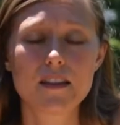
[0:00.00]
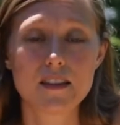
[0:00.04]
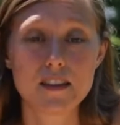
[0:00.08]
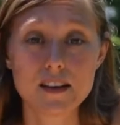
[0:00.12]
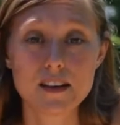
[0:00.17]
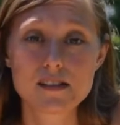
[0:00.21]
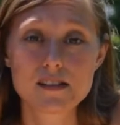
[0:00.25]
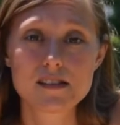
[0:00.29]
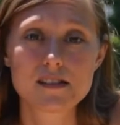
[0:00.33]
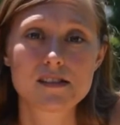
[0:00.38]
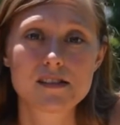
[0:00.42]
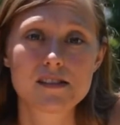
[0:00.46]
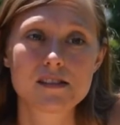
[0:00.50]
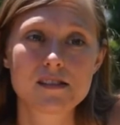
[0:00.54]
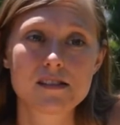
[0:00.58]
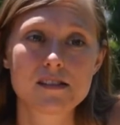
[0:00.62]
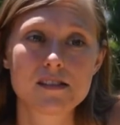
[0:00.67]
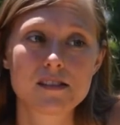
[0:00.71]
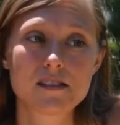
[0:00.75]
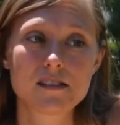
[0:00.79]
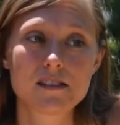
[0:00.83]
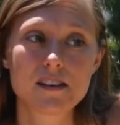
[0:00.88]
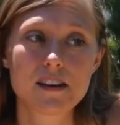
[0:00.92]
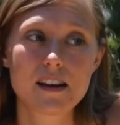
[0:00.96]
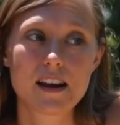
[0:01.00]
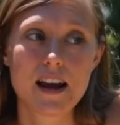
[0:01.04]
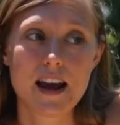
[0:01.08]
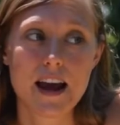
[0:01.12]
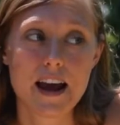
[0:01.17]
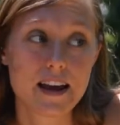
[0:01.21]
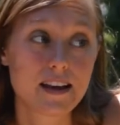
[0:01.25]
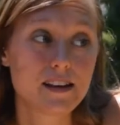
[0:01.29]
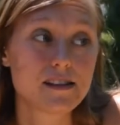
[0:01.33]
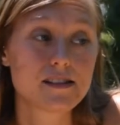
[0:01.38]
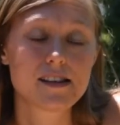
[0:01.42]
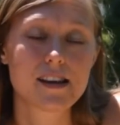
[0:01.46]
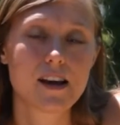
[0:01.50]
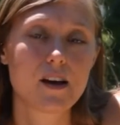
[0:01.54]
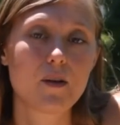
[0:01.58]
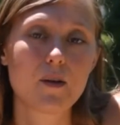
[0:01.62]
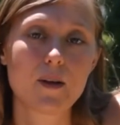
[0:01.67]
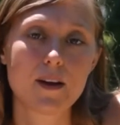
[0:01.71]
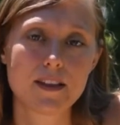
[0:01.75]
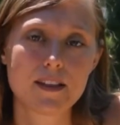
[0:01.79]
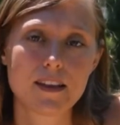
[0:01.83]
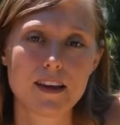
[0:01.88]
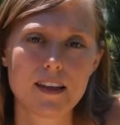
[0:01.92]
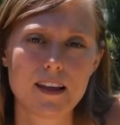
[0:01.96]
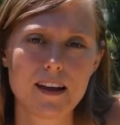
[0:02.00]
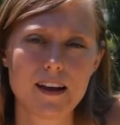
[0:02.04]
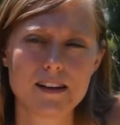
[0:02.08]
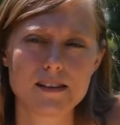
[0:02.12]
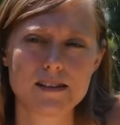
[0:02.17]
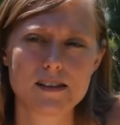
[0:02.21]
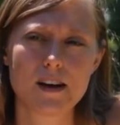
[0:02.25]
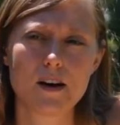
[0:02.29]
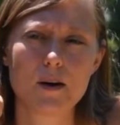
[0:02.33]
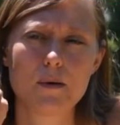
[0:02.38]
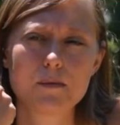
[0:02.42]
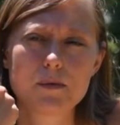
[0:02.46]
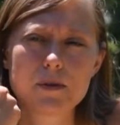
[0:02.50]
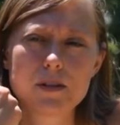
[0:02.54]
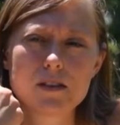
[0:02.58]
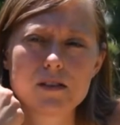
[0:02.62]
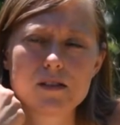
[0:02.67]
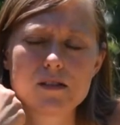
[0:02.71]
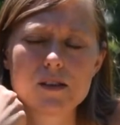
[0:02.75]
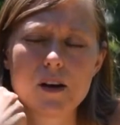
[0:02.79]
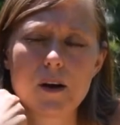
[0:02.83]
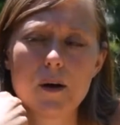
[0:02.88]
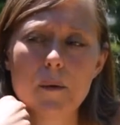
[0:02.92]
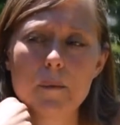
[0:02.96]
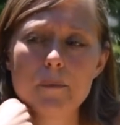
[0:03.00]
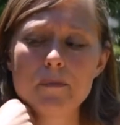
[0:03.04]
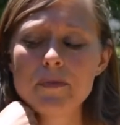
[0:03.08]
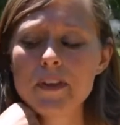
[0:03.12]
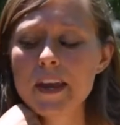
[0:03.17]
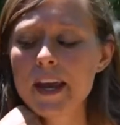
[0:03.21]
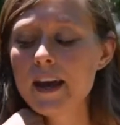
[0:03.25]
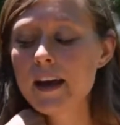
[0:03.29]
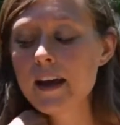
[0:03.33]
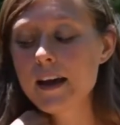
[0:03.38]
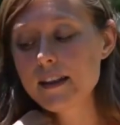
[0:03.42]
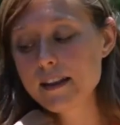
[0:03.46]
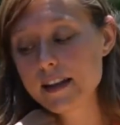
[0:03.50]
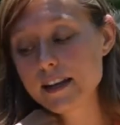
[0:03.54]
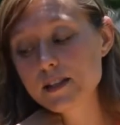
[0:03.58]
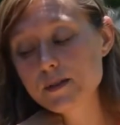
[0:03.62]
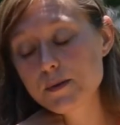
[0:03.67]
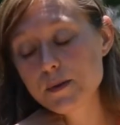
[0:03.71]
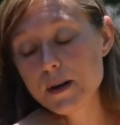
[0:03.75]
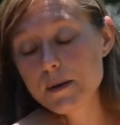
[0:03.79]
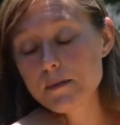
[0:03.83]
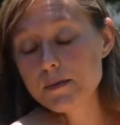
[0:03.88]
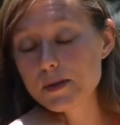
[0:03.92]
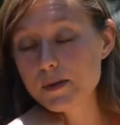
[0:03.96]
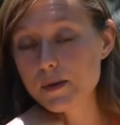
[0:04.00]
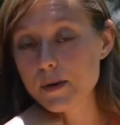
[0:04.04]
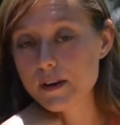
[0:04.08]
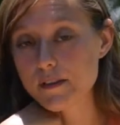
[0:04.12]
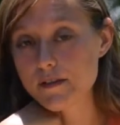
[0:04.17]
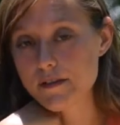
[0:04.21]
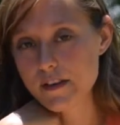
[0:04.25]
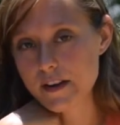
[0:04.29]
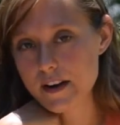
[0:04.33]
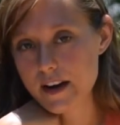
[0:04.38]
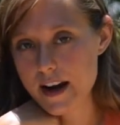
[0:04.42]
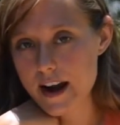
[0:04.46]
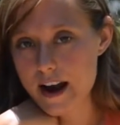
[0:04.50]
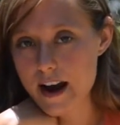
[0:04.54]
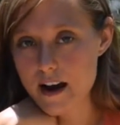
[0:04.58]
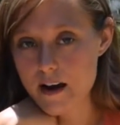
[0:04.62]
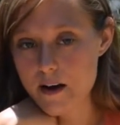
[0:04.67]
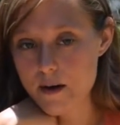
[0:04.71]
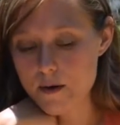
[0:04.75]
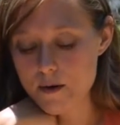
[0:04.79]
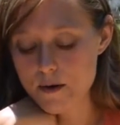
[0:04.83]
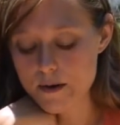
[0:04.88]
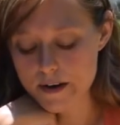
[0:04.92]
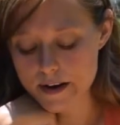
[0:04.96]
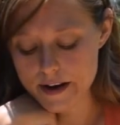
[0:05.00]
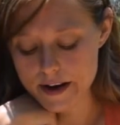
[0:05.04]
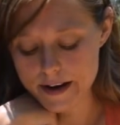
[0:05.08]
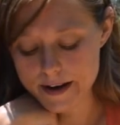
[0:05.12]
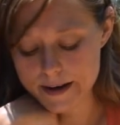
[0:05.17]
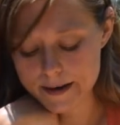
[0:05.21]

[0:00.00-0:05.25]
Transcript: this is the only thing that has helped. So that's what I'm doing for now.